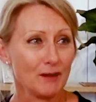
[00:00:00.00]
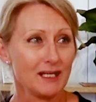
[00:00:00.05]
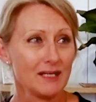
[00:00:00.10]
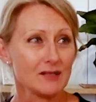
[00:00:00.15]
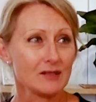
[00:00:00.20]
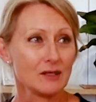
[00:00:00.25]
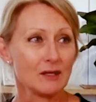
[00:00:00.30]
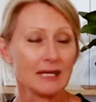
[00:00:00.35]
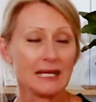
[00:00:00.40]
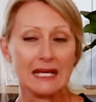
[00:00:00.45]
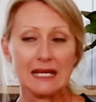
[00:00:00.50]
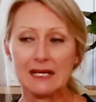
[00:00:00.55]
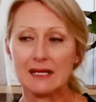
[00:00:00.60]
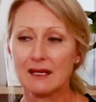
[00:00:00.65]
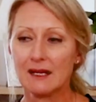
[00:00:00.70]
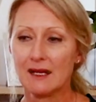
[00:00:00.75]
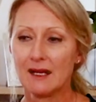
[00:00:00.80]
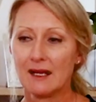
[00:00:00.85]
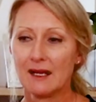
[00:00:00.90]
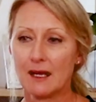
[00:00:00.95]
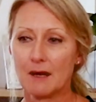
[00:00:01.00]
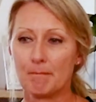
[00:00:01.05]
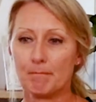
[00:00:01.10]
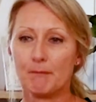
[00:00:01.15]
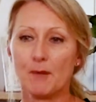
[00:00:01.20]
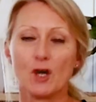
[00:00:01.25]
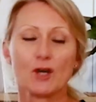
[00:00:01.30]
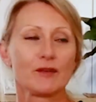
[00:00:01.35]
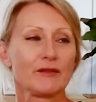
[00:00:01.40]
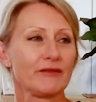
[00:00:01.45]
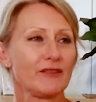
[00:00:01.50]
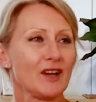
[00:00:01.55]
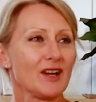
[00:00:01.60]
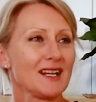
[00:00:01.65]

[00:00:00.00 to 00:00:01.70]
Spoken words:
So he modifies